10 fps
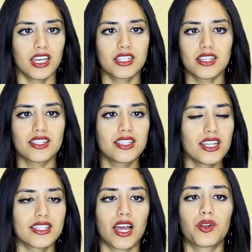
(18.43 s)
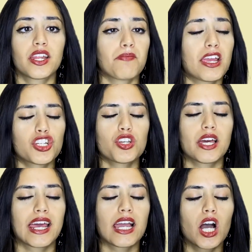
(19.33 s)
to sit down and make sure
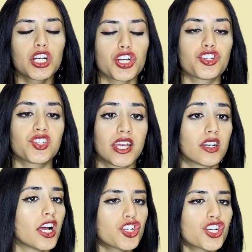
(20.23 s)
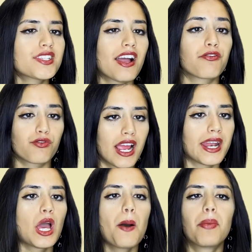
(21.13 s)
that I understand, not just have read,